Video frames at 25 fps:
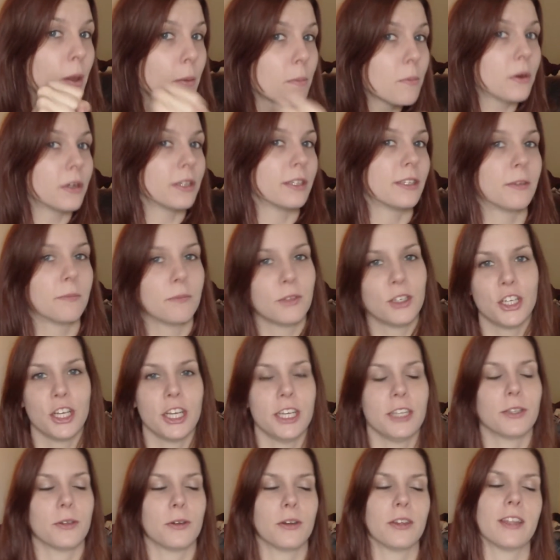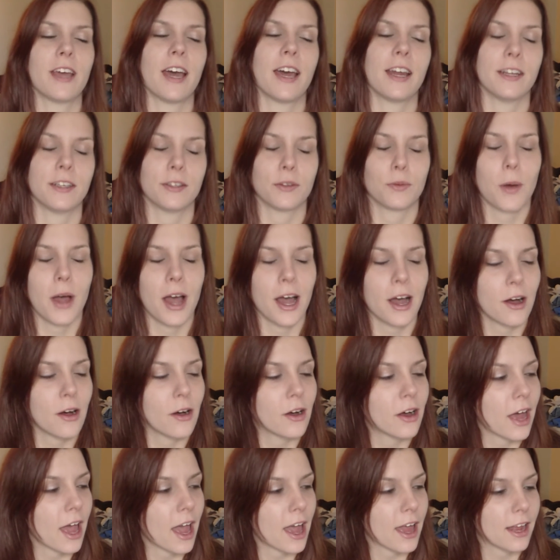put some cheese on that as
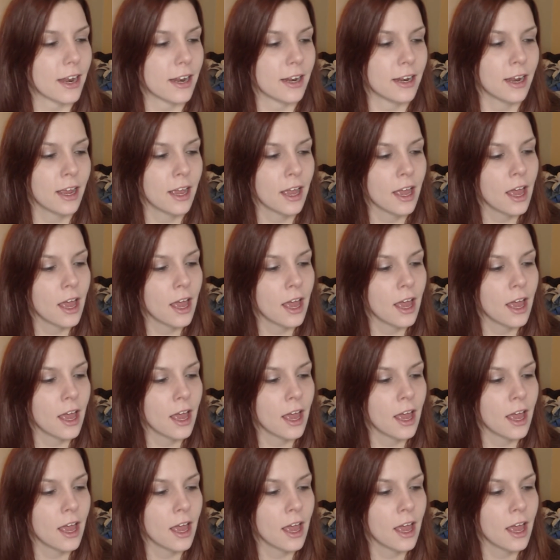well. And